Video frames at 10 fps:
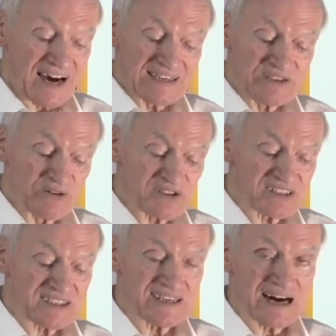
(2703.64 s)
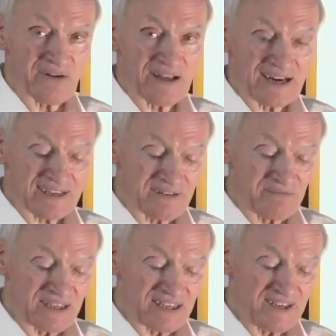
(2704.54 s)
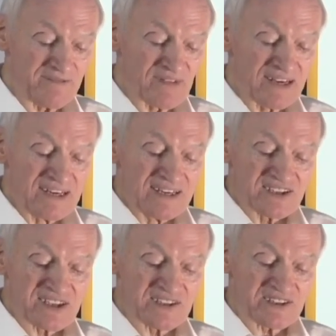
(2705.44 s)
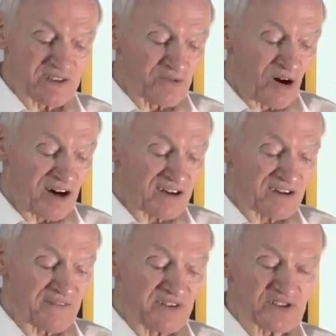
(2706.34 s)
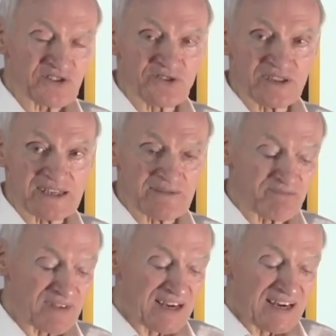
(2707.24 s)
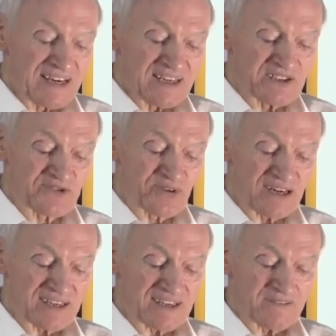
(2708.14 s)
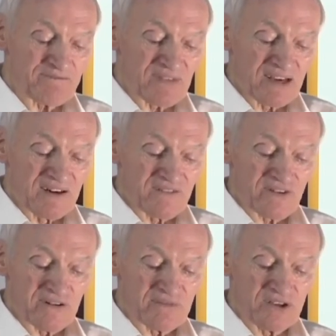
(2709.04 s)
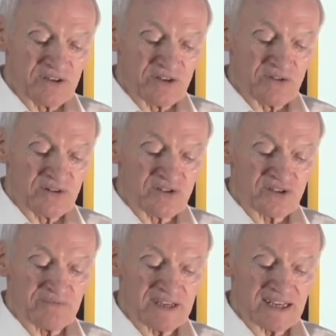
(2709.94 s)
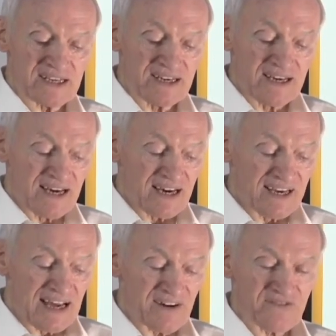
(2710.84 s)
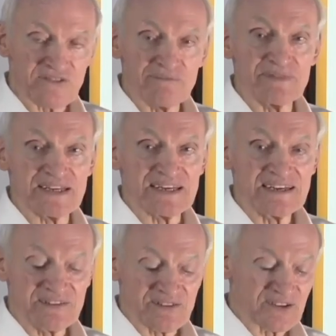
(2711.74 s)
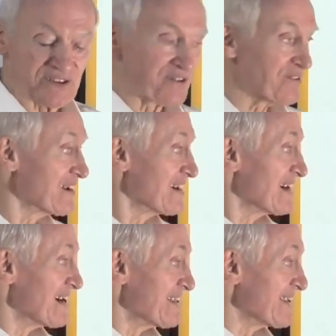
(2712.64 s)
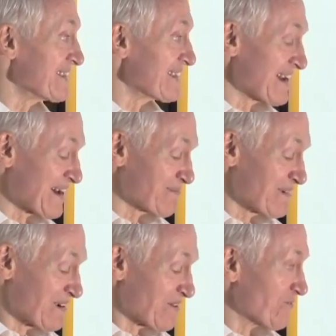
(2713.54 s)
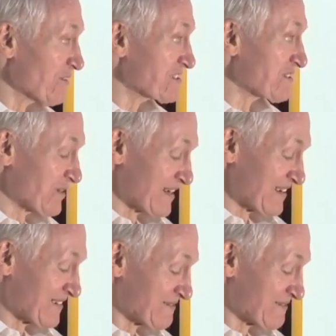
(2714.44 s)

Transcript: I don't see how that can be since the water of the stream is running from you to me and not from me to you. And then the lamb runs away.